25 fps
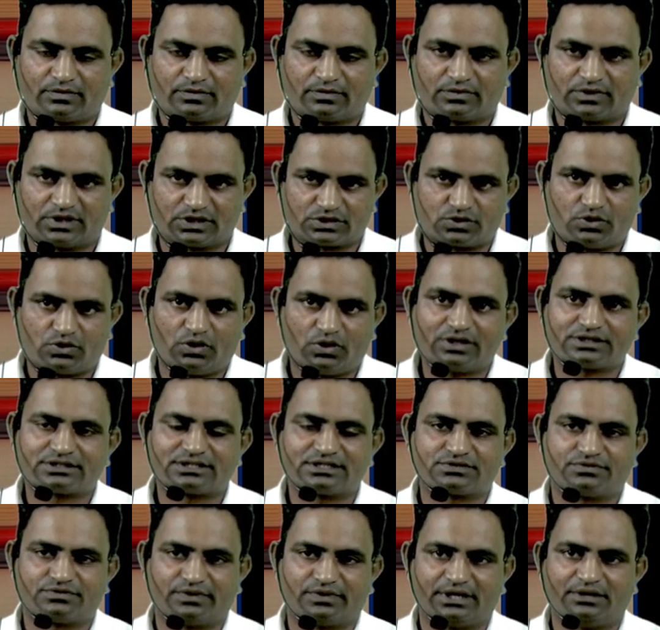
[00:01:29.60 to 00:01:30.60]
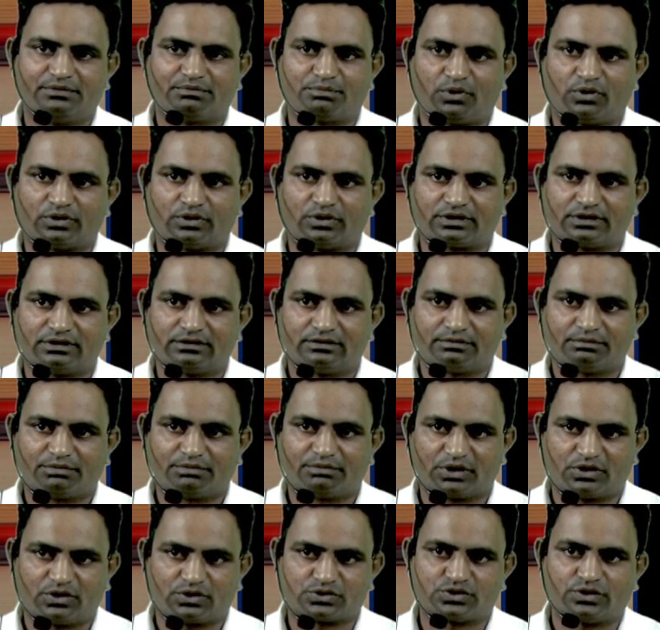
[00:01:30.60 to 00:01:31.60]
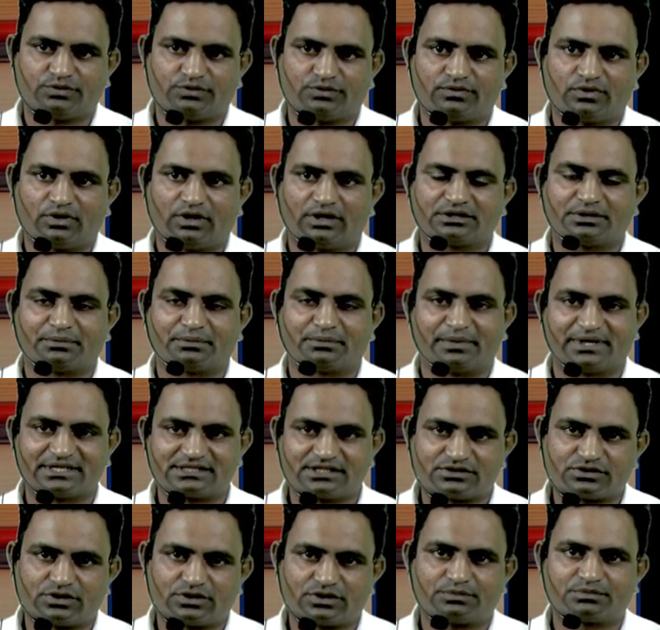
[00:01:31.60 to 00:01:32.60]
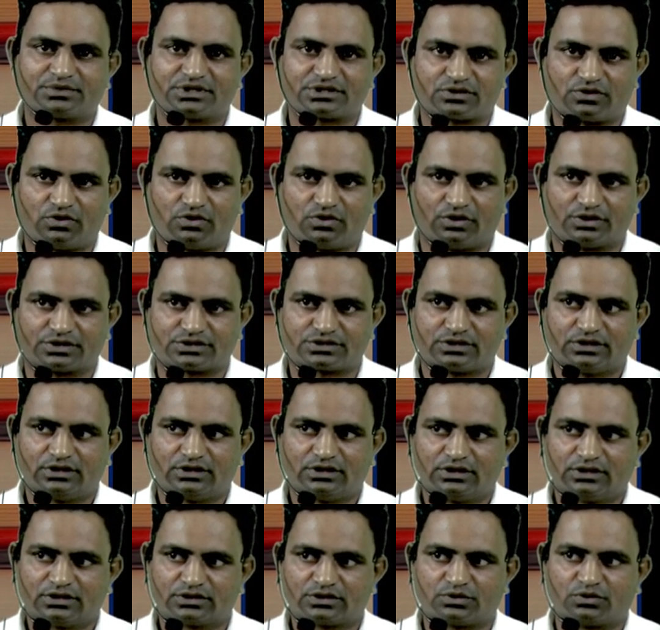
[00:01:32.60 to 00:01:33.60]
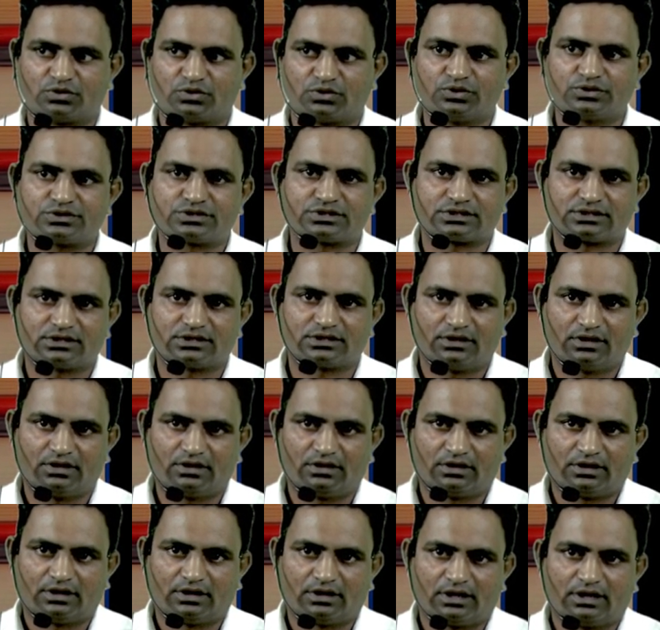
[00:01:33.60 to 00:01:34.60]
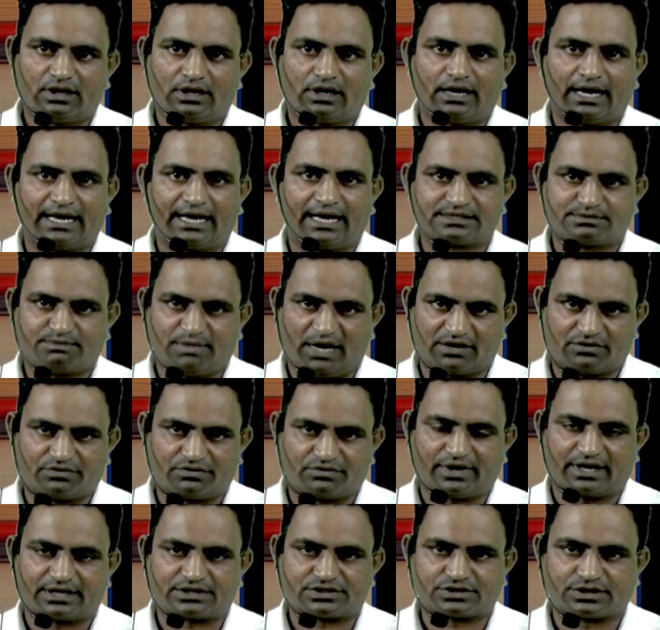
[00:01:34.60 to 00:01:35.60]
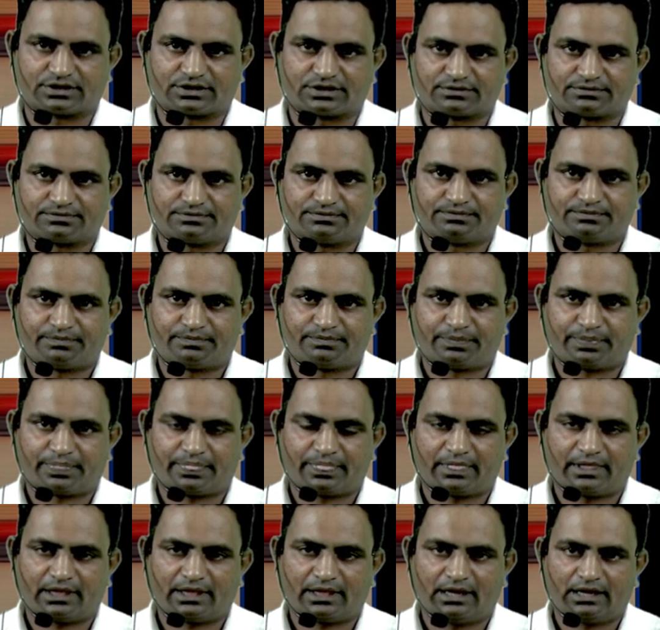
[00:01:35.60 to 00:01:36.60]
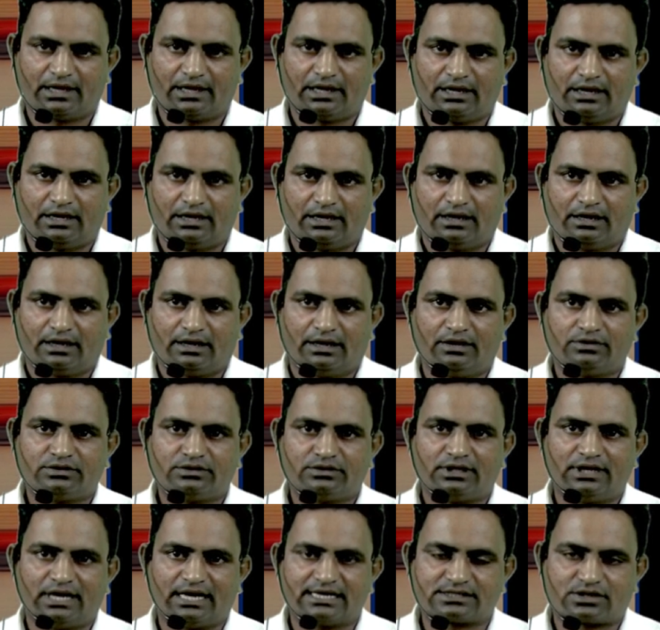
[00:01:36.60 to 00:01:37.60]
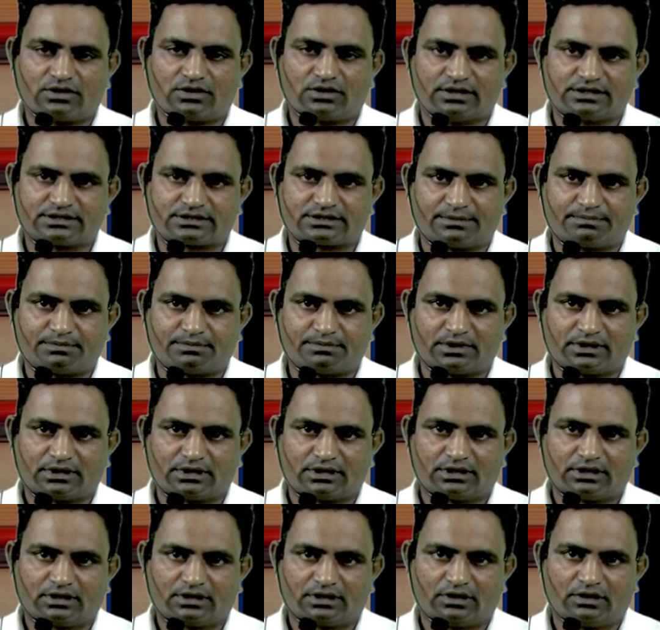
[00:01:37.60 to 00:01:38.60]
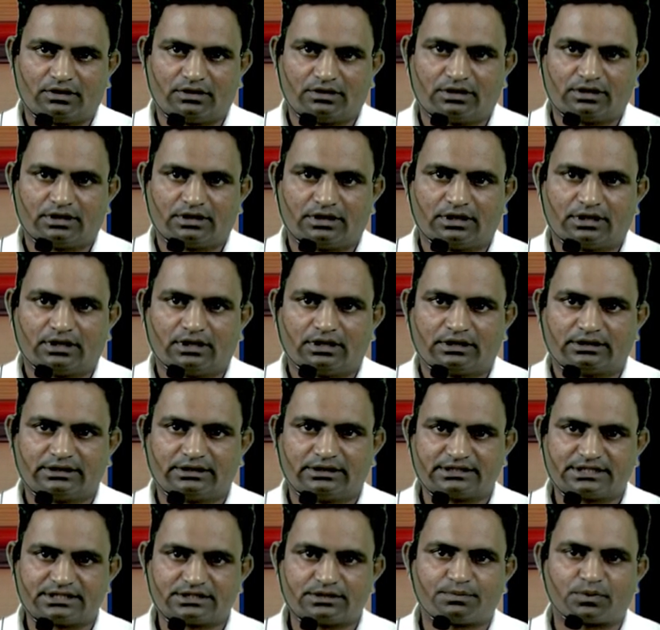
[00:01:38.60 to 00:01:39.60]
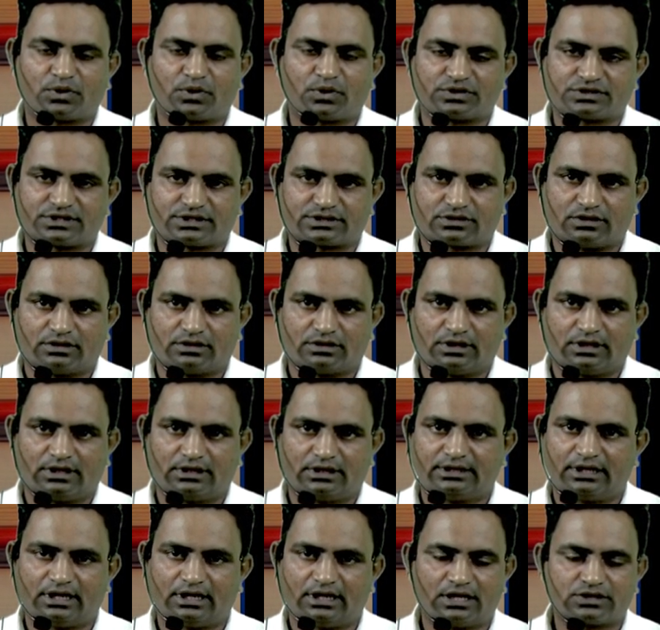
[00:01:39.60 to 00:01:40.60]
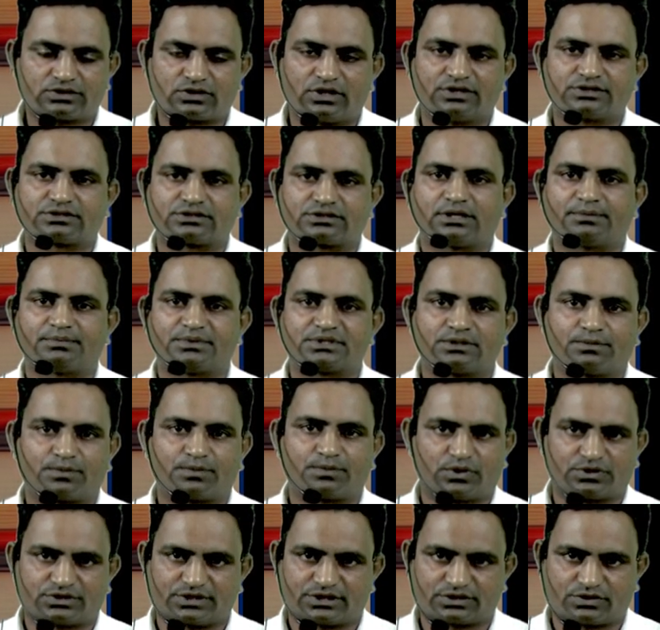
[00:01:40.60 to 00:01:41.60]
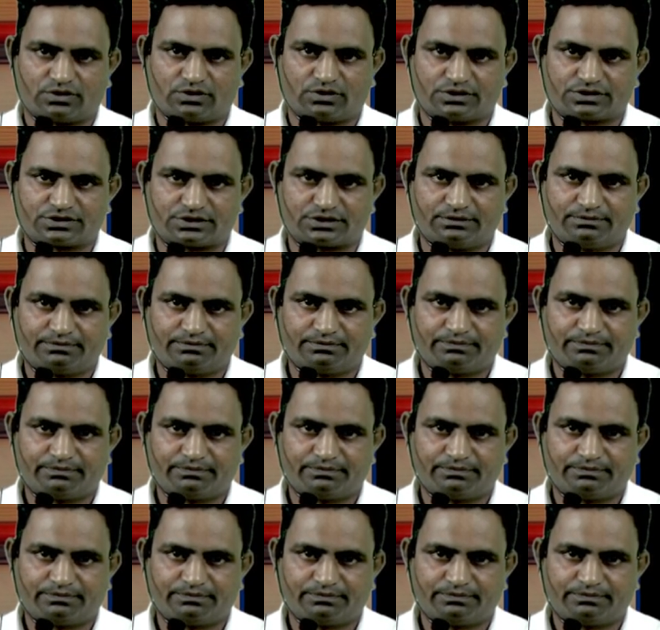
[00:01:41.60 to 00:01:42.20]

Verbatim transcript: This cost is very important because of on the basis of this cost, the goods as manufactured. Now the last concept, this is a process, uh, the last concept is a process costing.